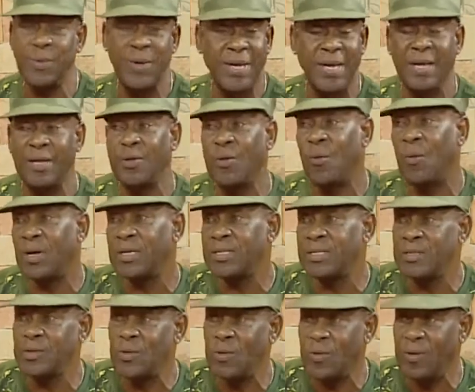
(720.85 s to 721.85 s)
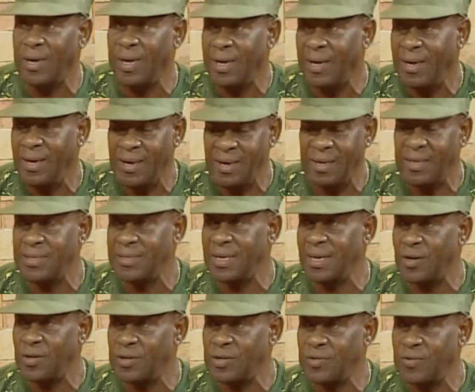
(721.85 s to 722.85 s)
we can know what story it is mm -hmm.
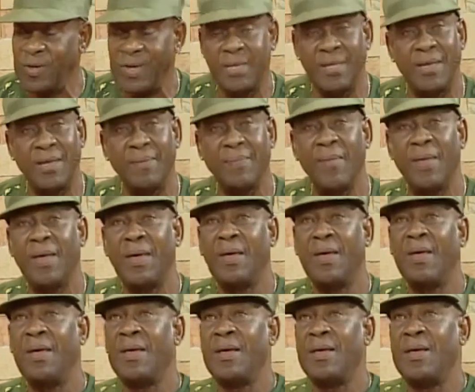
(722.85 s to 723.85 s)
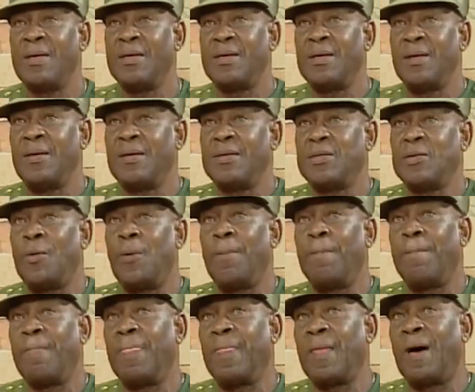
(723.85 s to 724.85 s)
illustrating
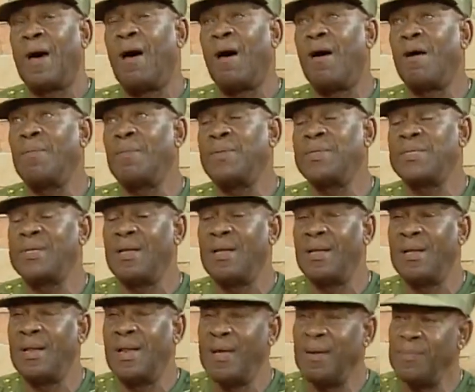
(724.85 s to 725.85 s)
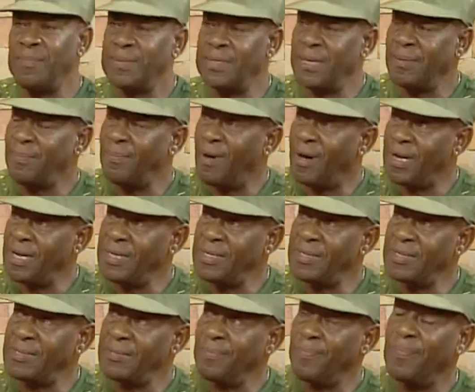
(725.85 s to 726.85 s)
so arms limbs and
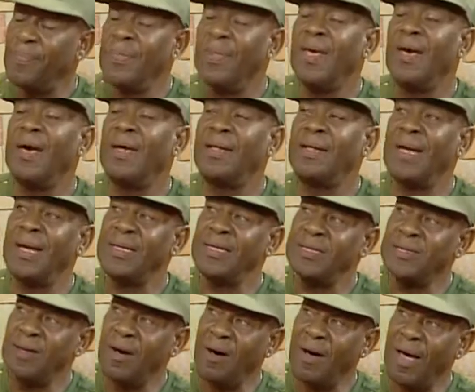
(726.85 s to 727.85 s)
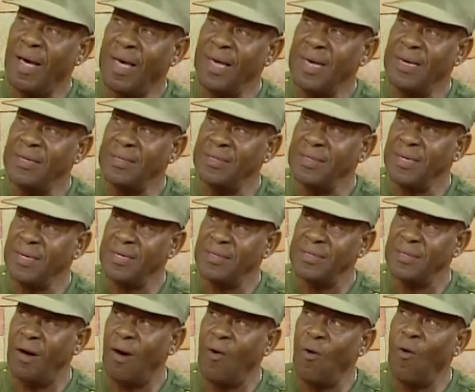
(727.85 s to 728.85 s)
bodies and that song, I can see the
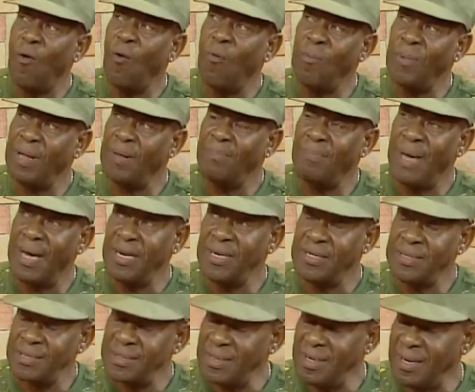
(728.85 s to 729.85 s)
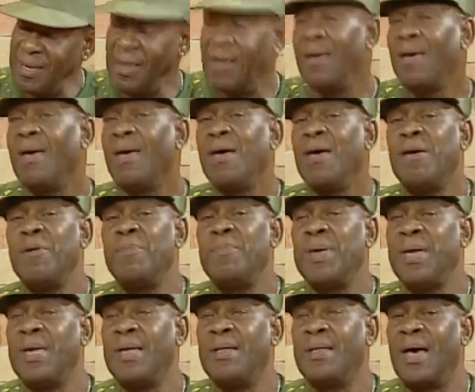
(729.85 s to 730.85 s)
song Homeland by the Sea
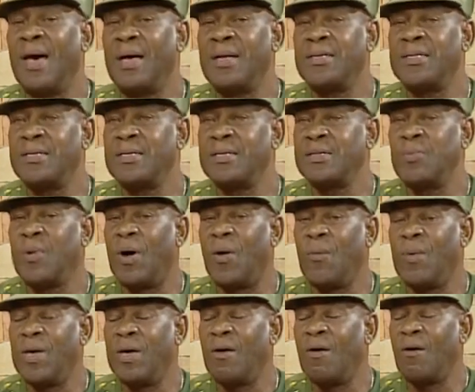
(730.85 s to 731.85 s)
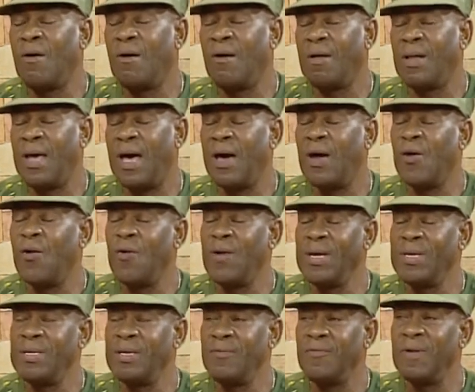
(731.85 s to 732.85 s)
being danced is what we call a
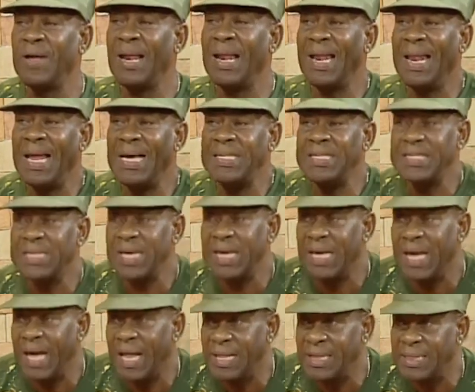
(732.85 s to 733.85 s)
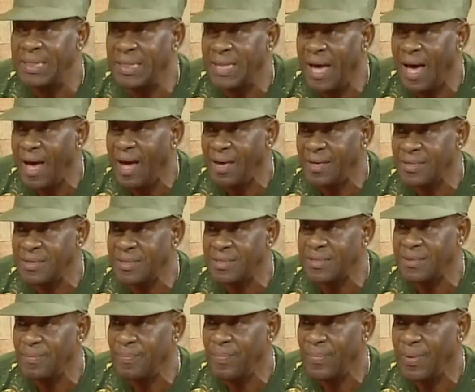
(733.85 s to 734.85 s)
creative classical
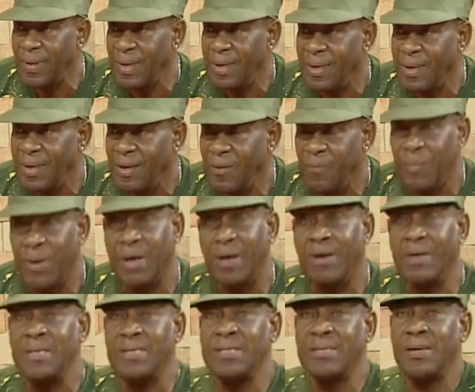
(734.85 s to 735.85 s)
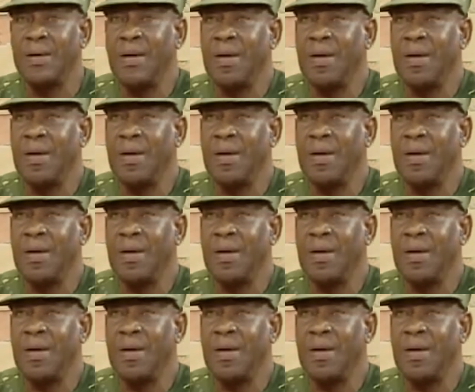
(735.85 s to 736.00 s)
dance. Mm. Because